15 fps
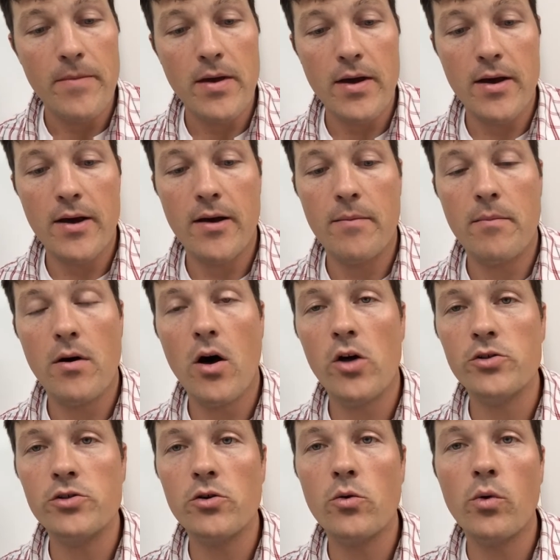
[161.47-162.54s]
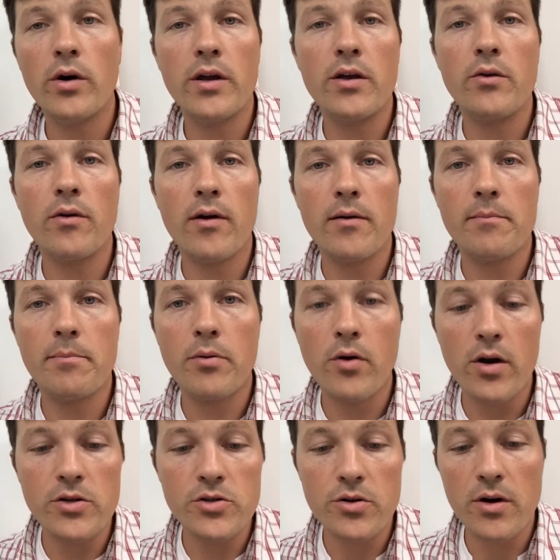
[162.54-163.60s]
Also, working around
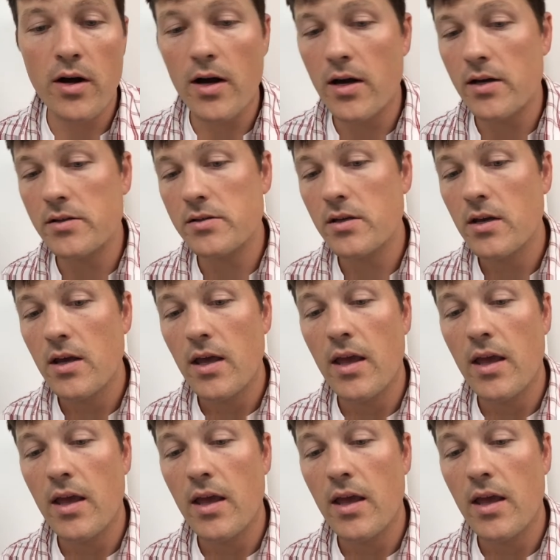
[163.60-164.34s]
pressurized